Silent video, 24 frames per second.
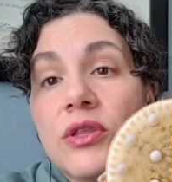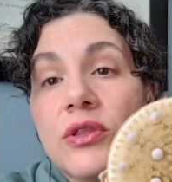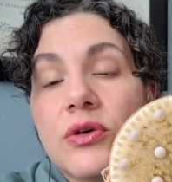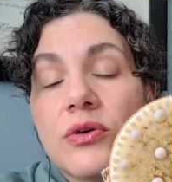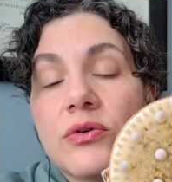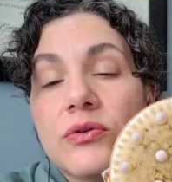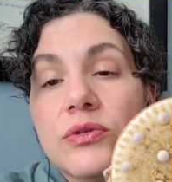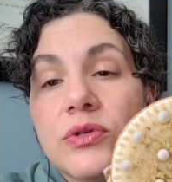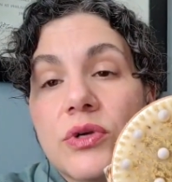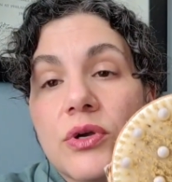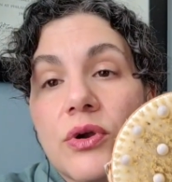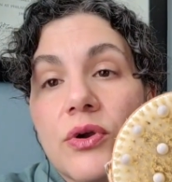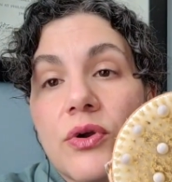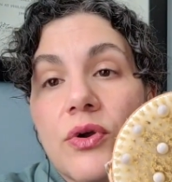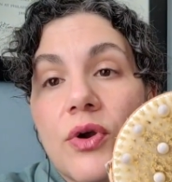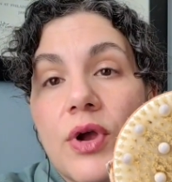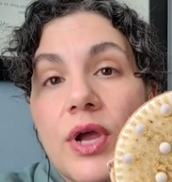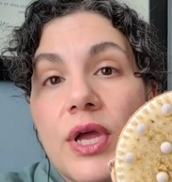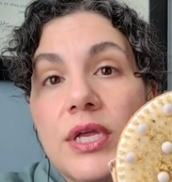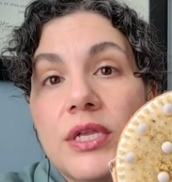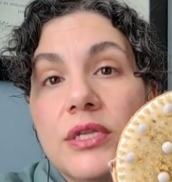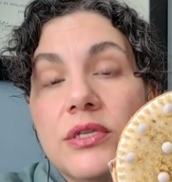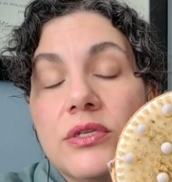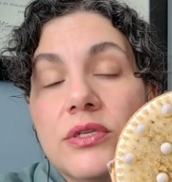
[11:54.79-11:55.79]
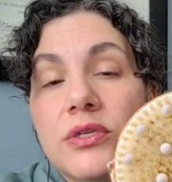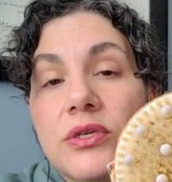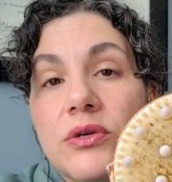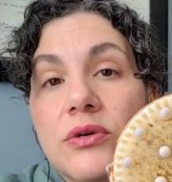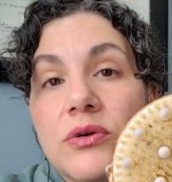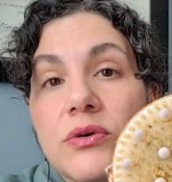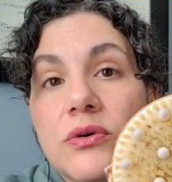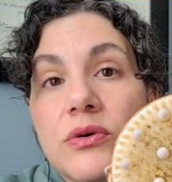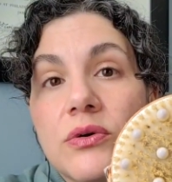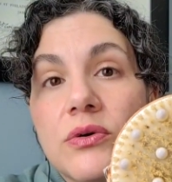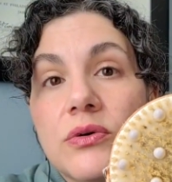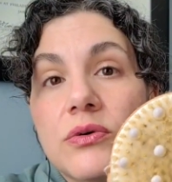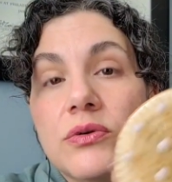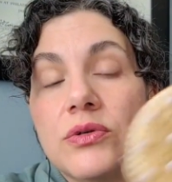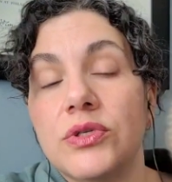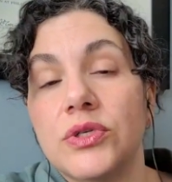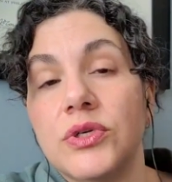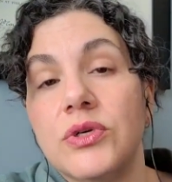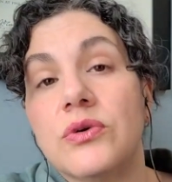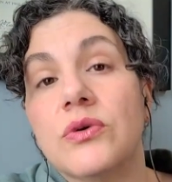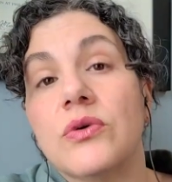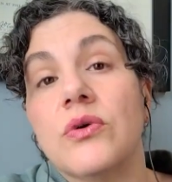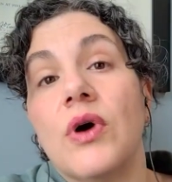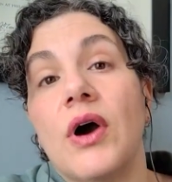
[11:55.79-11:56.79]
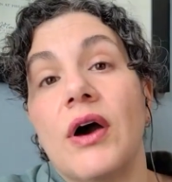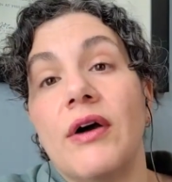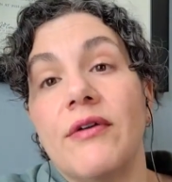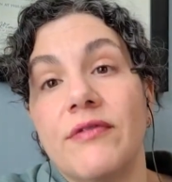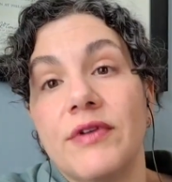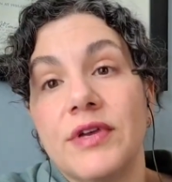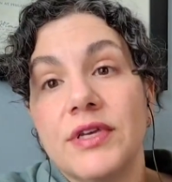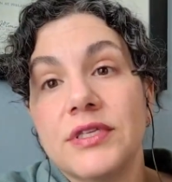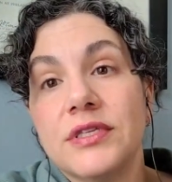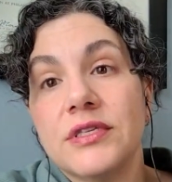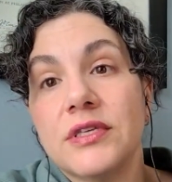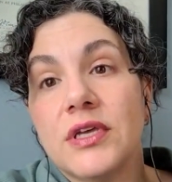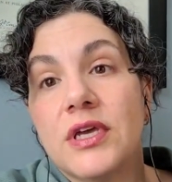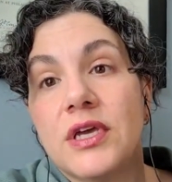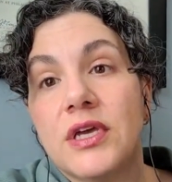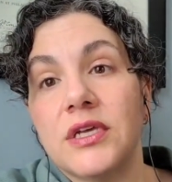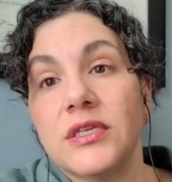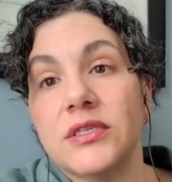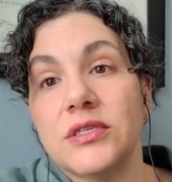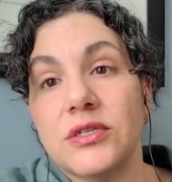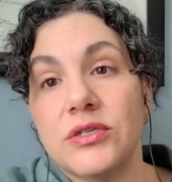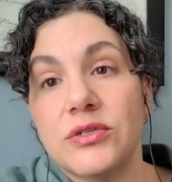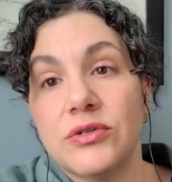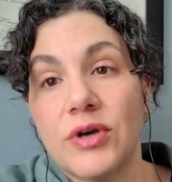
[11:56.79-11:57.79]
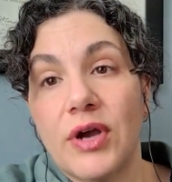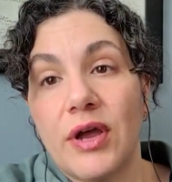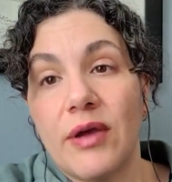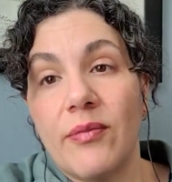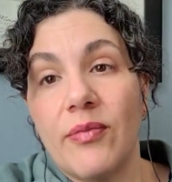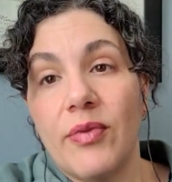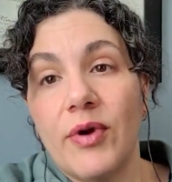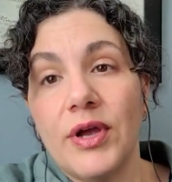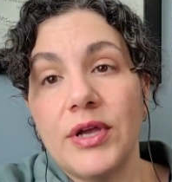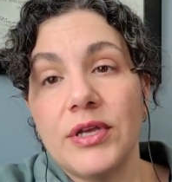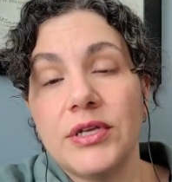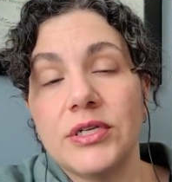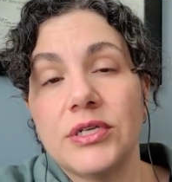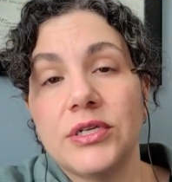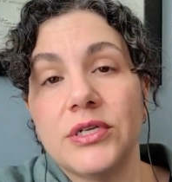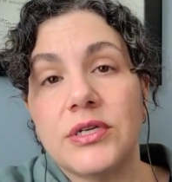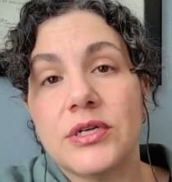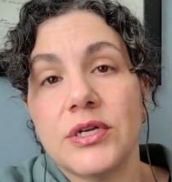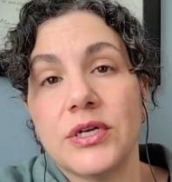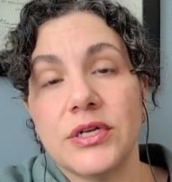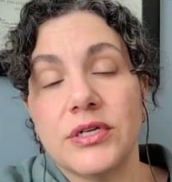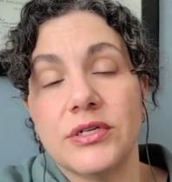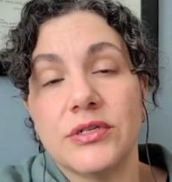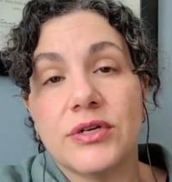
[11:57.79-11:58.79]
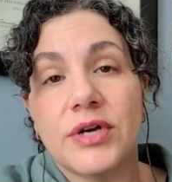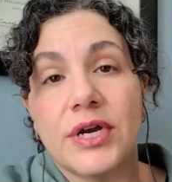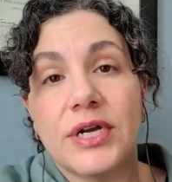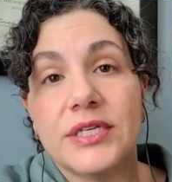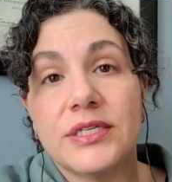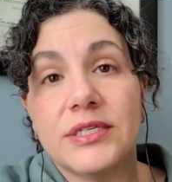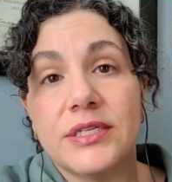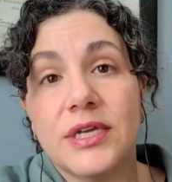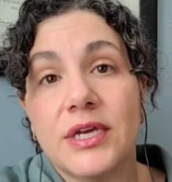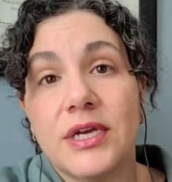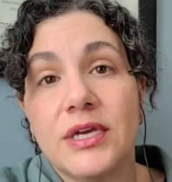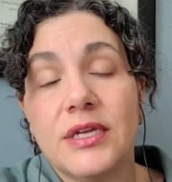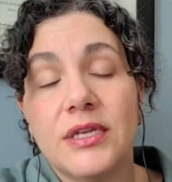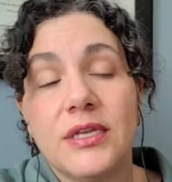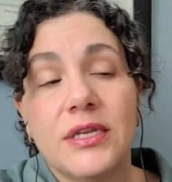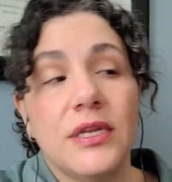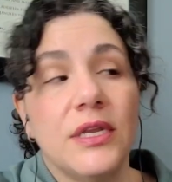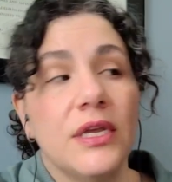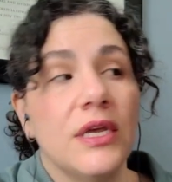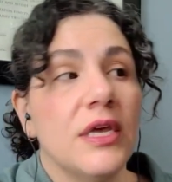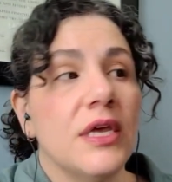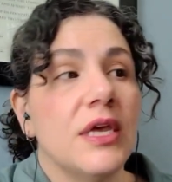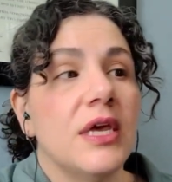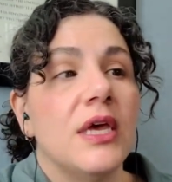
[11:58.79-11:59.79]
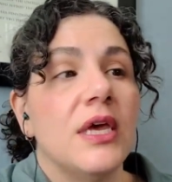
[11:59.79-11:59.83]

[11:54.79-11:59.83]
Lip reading: Those are great to do. Obviously, it's a dry brush on dry skin.